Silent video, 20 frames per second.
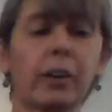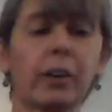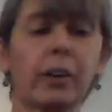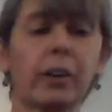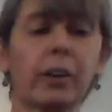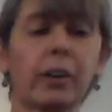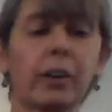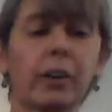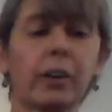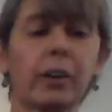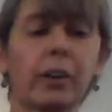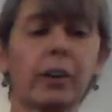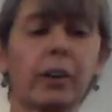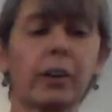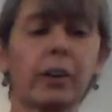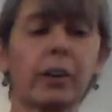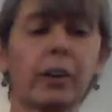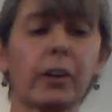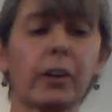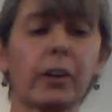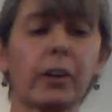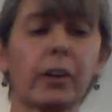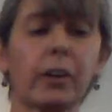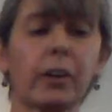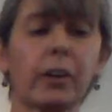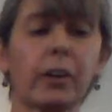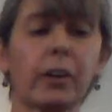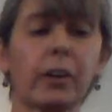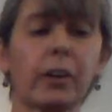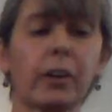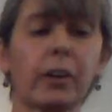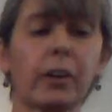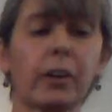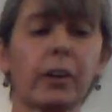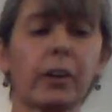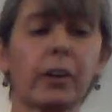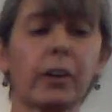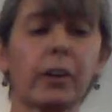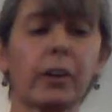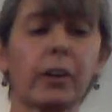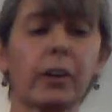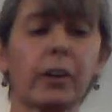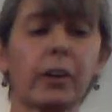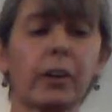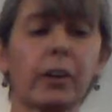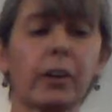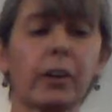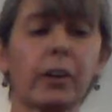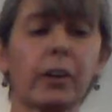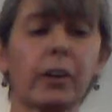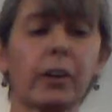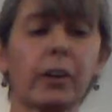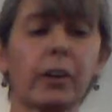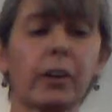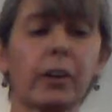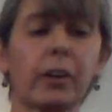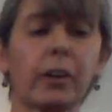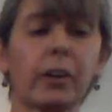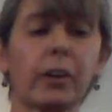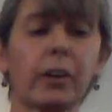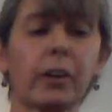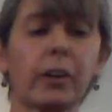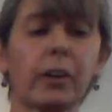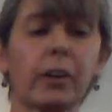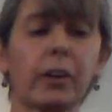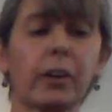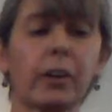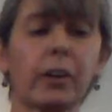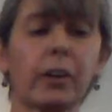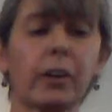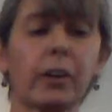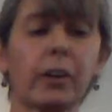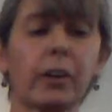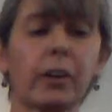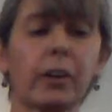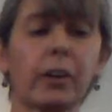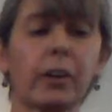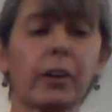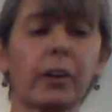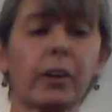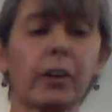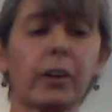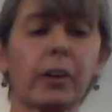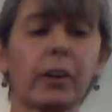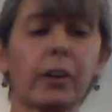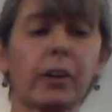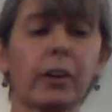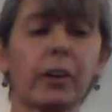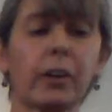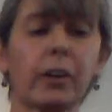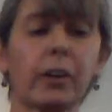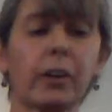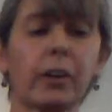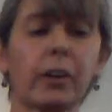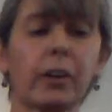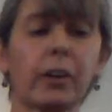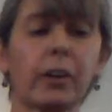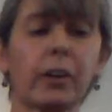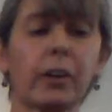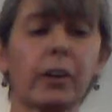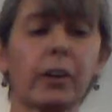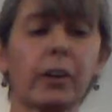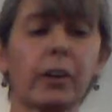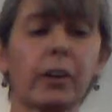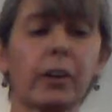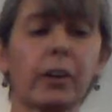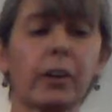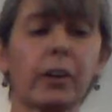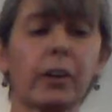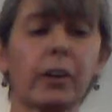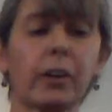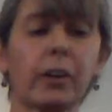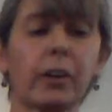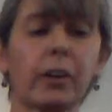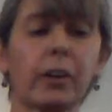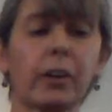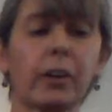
Nothing is said.